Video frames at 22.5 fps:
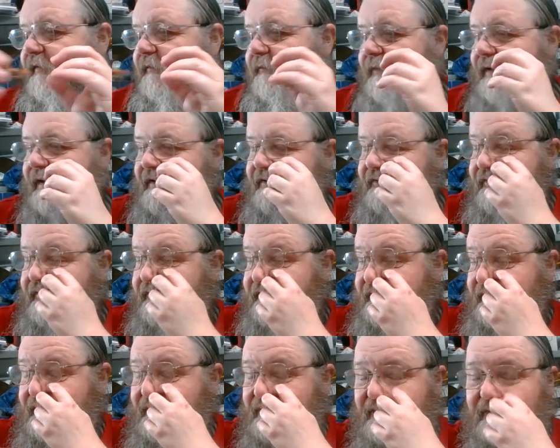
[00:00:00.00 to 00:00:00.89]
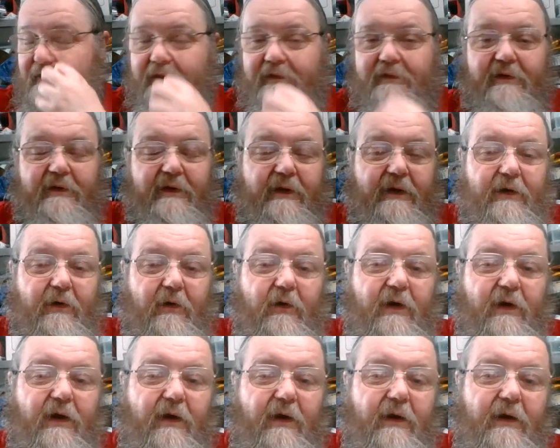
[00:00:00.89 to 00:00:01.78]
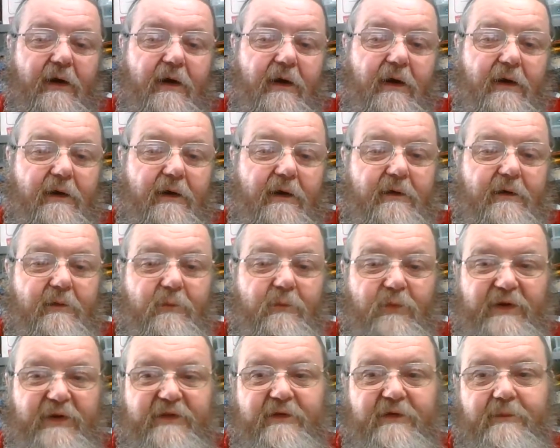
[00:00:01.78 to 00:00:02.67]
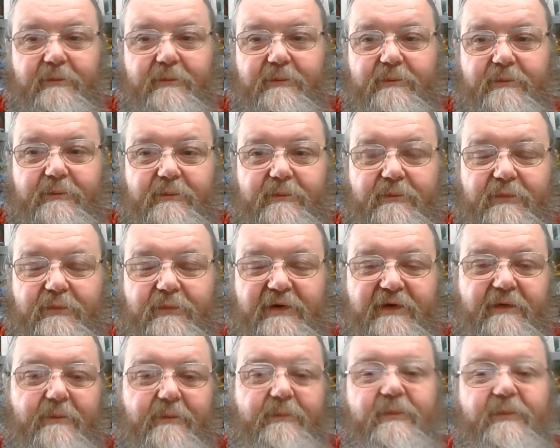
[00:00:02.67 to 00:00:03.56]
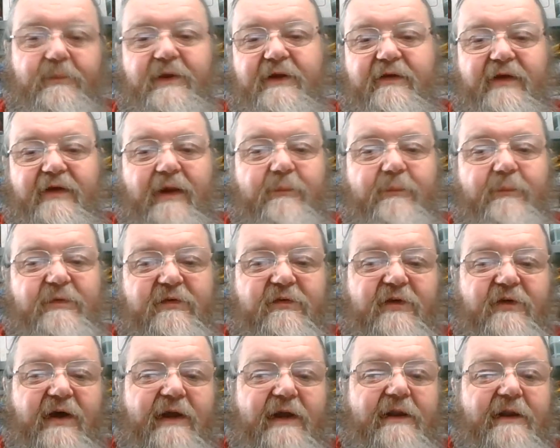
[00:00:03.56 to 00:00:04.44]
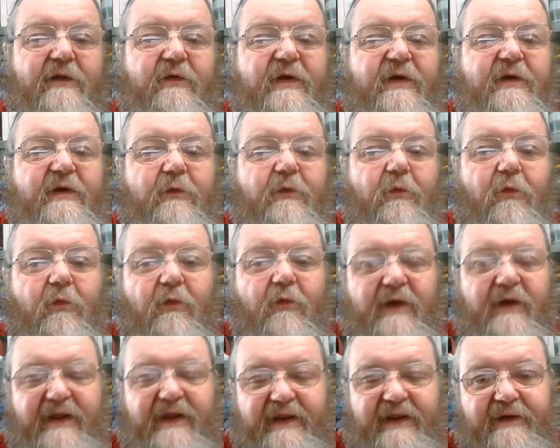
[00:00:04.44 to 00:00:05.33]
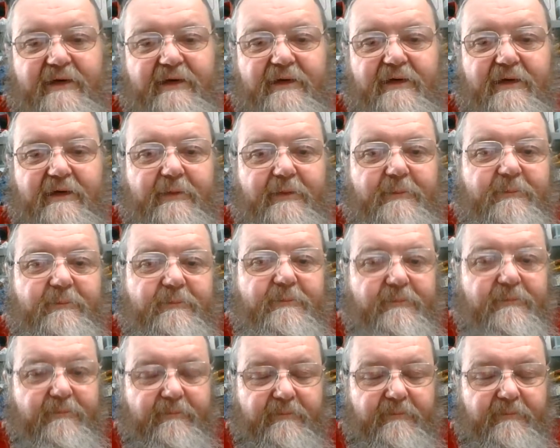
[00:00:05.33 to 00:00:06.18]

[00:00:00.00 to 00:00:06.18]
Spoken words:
in Rangers with an adaptive stat line, or in